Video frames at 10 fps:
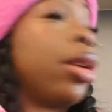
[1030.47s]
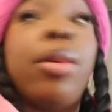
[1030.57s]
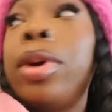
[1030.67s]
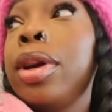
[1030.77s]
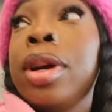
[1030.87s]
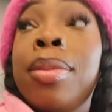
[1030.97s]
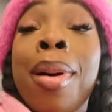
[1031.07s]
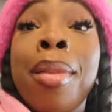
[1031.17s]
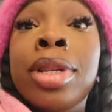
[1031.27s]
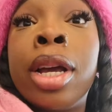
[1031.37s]
we here.
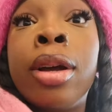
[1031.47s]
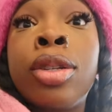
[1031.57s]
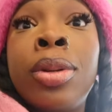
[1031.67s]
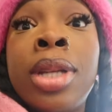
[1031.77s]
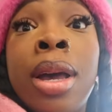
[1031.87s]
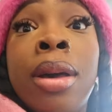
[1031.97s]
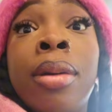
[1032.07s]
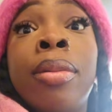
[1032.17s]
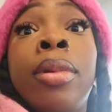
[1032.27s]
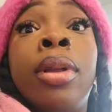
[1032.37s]
Mom take her sweet
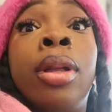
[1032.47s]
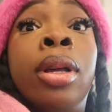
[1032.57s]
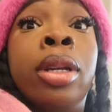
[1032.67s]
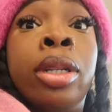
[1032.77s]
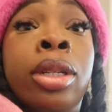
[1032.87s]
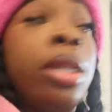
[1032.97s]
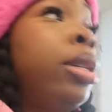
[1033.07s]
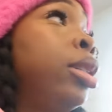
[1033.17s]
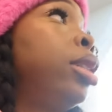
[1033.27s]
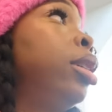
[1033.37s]
time. She
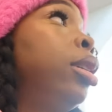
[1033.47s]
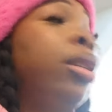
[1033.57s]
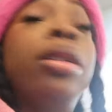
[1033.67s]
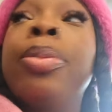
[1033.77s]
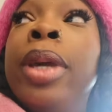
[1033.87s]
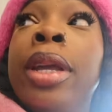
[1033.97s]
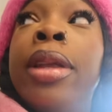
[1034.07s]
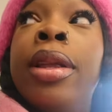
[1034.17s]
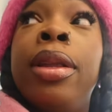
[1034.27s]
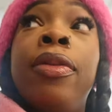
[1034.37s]
she uh peeing
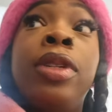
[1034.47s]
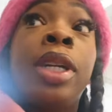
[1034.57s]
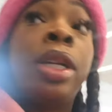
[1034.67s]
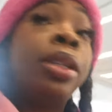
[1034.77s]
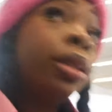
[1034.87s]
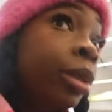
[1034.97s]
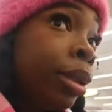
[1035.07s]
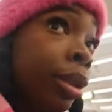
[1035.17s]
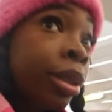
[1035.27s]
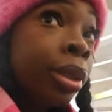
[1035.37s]
at the little vagina,
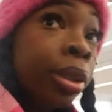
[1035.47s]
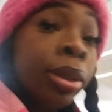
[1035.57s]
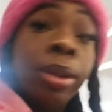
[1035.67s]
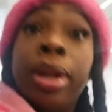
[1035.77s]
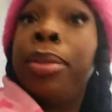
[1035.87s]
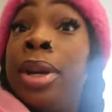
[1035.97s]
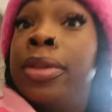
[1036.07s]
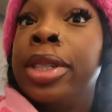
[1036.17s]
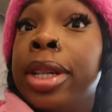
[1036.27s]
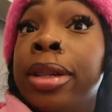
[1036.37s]
with a big
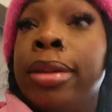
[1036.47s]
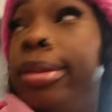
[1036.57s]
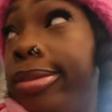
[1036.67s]
vagina.